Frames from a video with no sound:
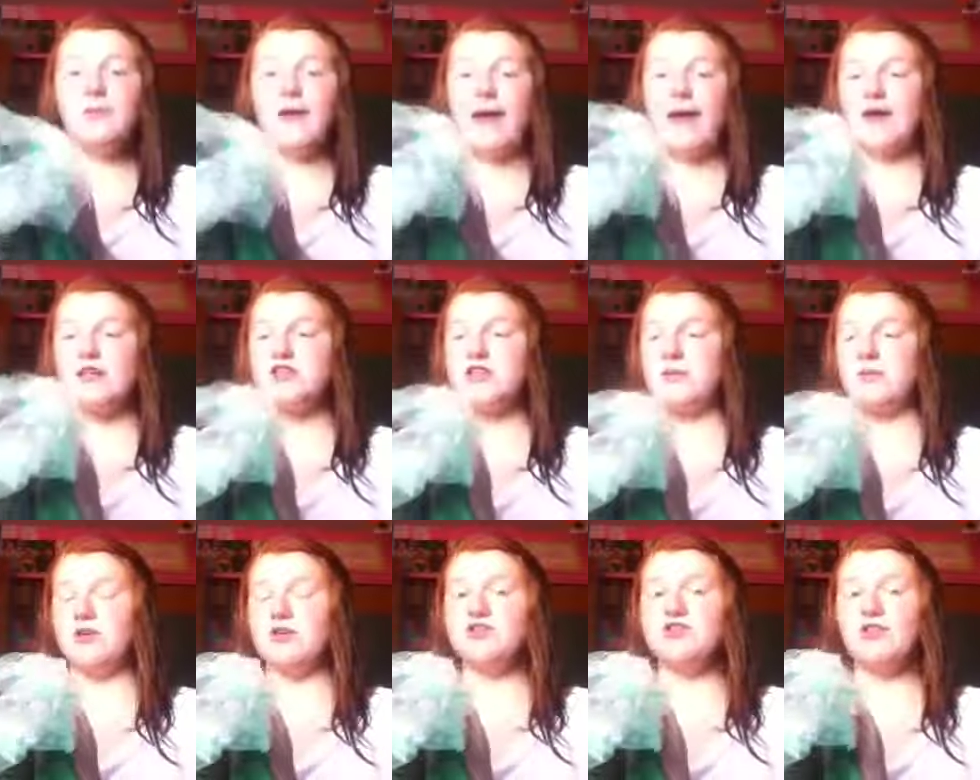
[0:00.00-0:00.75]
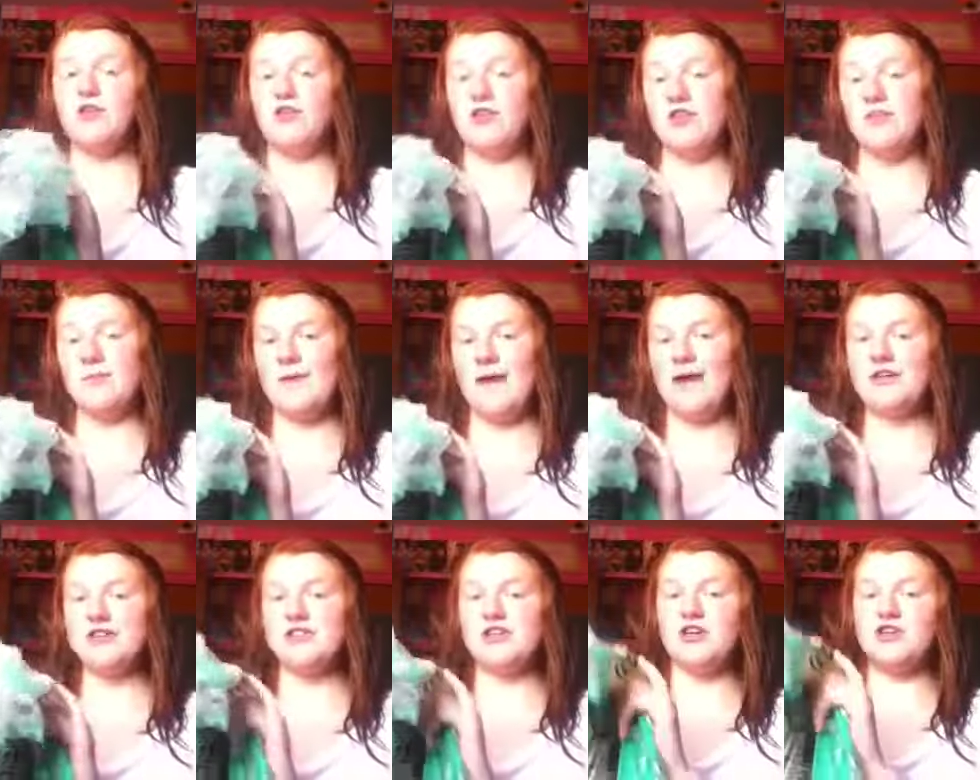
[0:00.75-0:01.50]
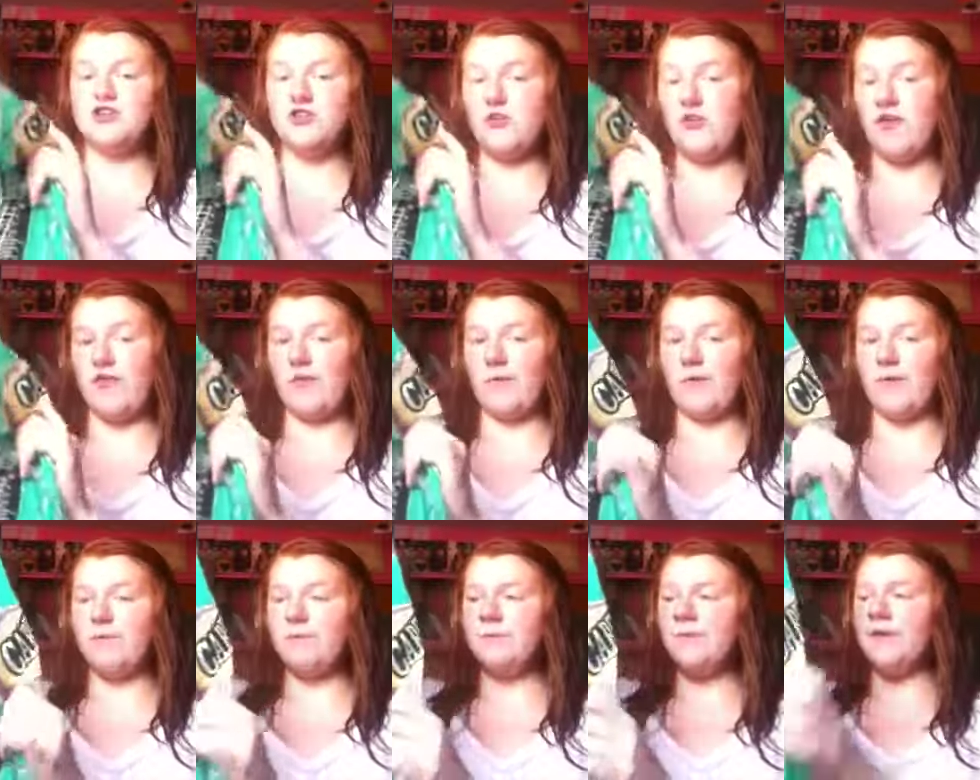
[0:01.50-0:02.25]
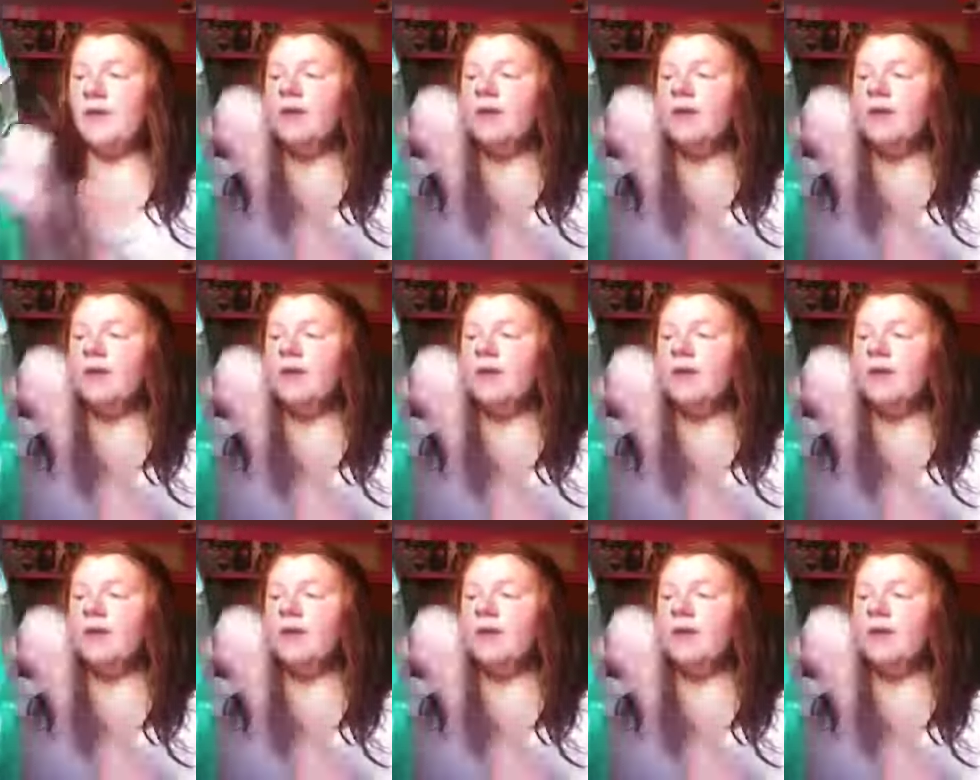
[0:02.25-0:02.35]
bags, so I'm going to show you this package and I'll show you the other one.